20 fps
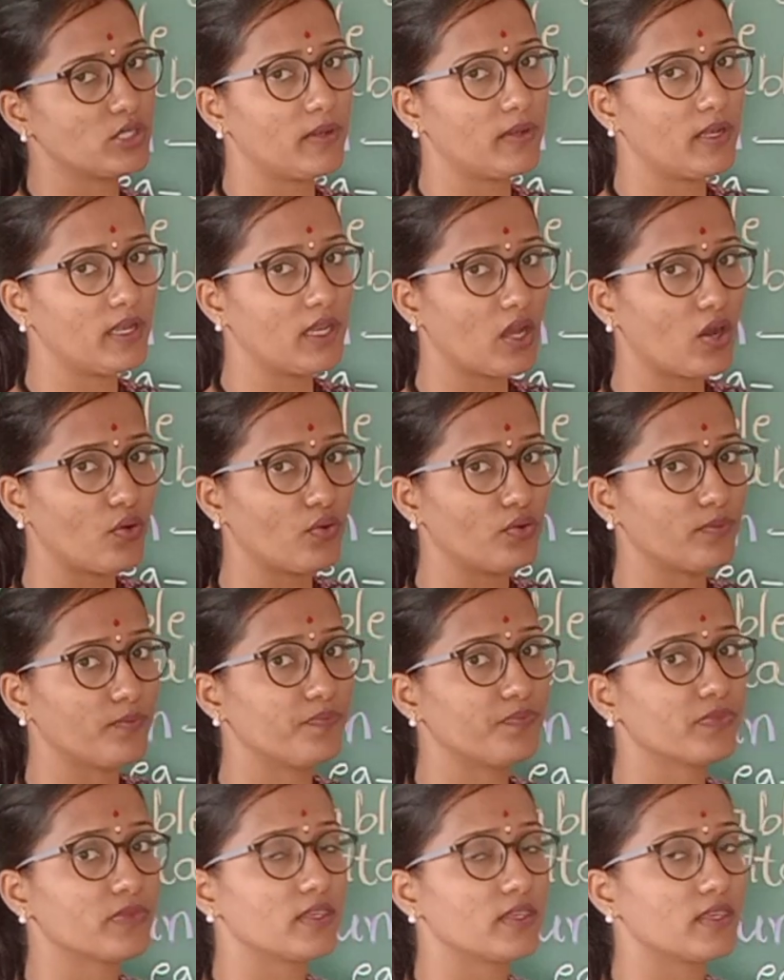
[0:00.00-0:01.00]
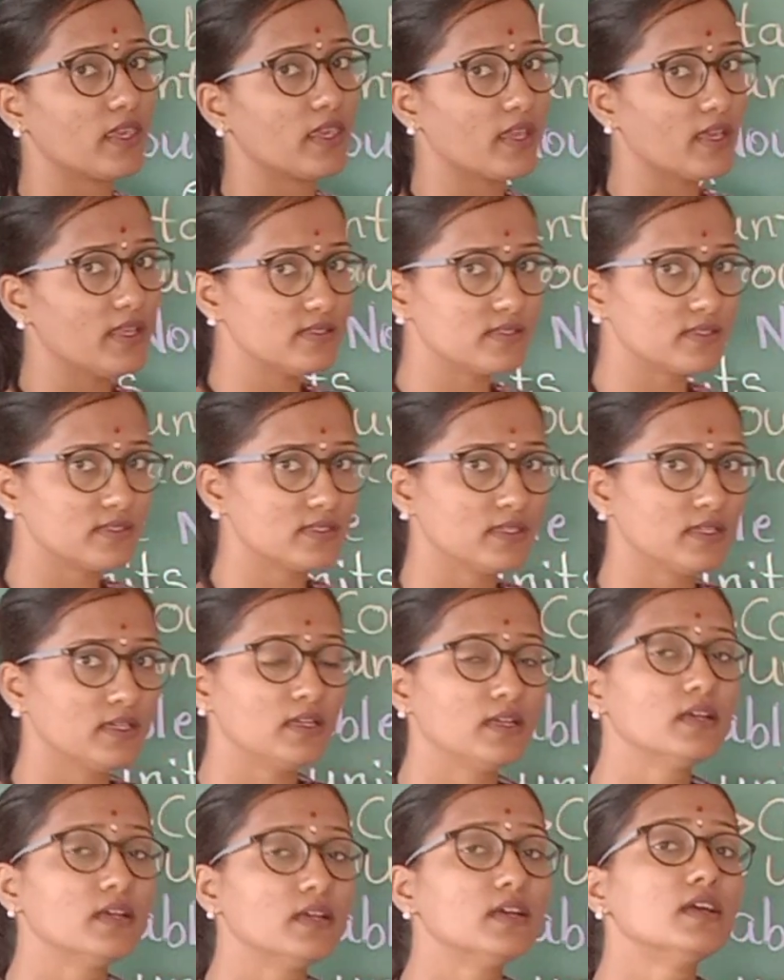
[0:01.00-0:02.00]
noun. Yes?
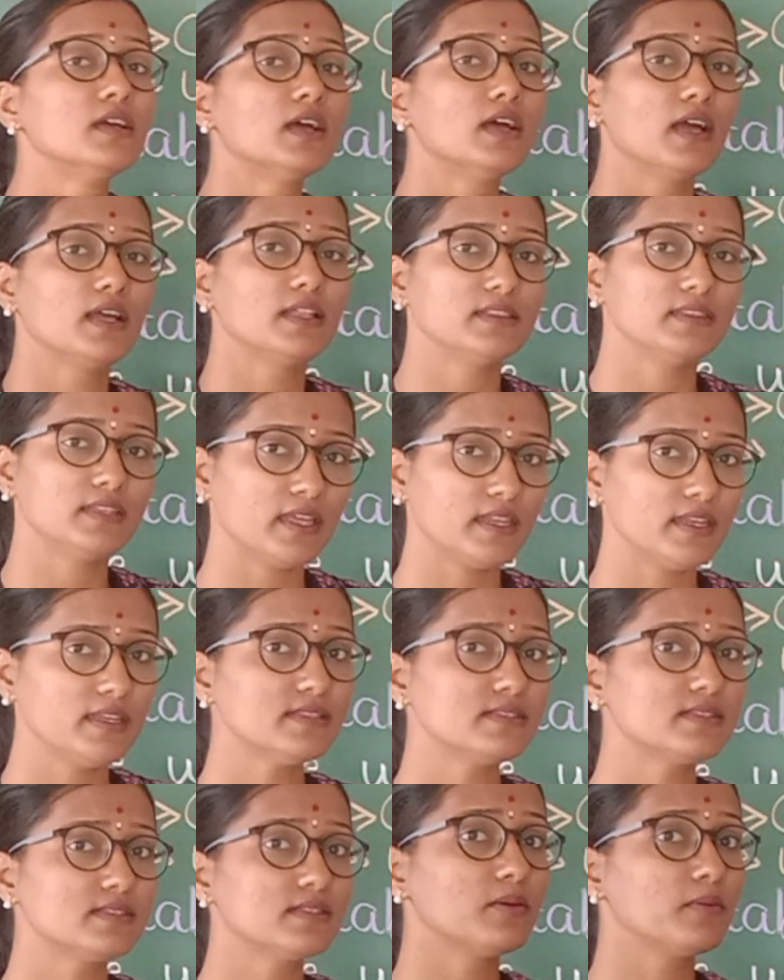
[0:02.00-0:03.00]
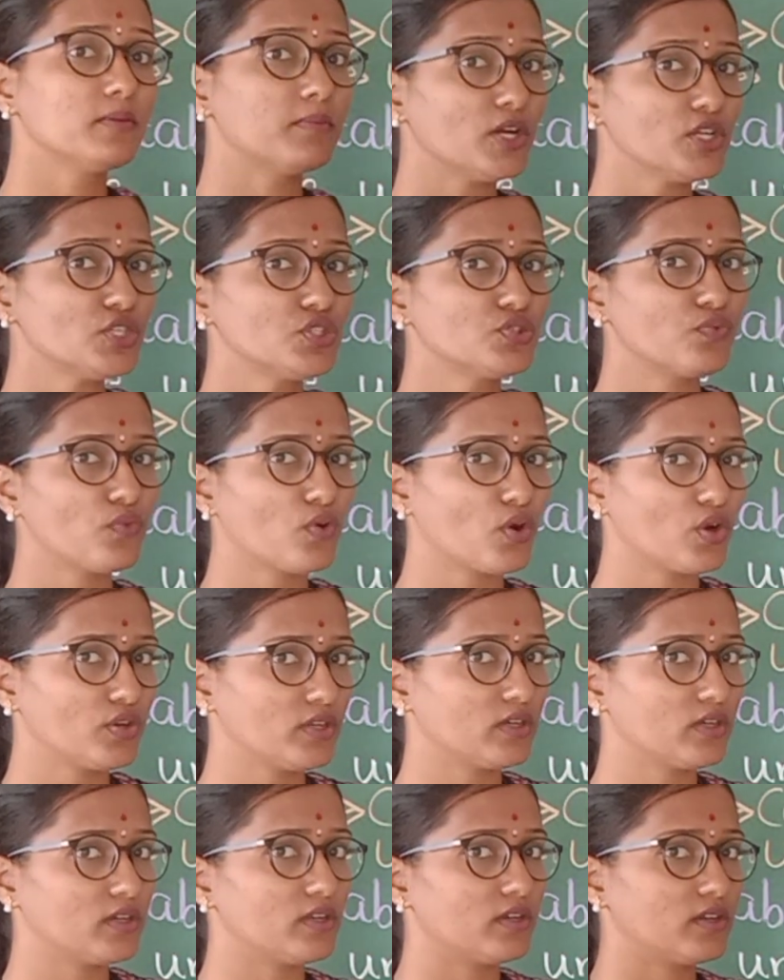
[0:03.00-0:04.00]
There is much
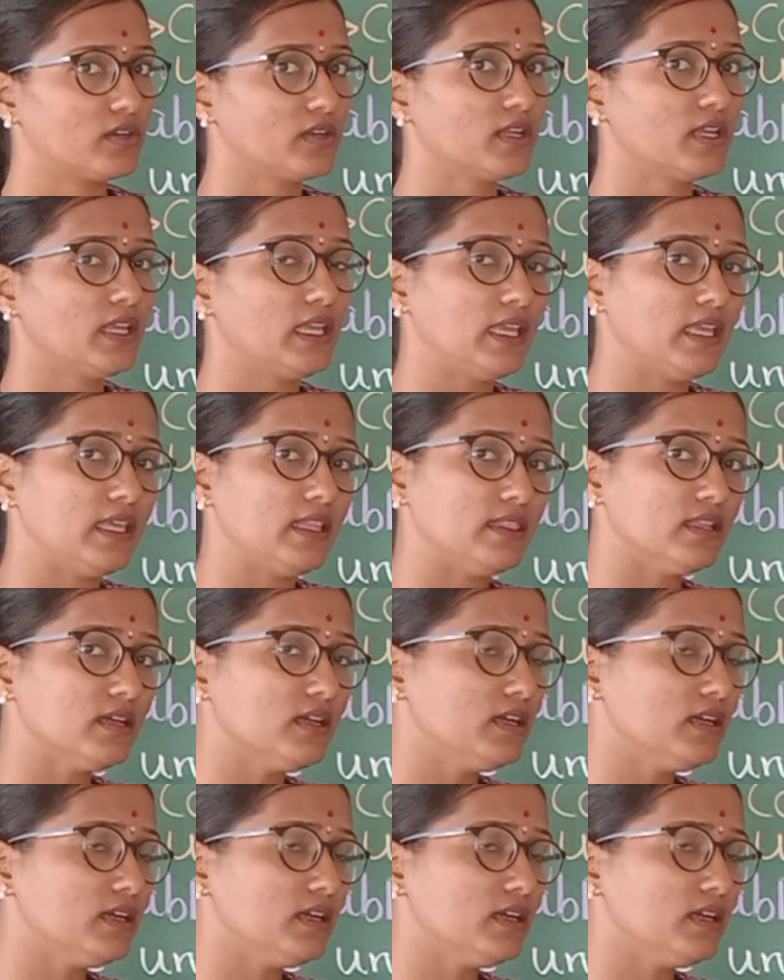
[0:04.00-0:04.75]
water in the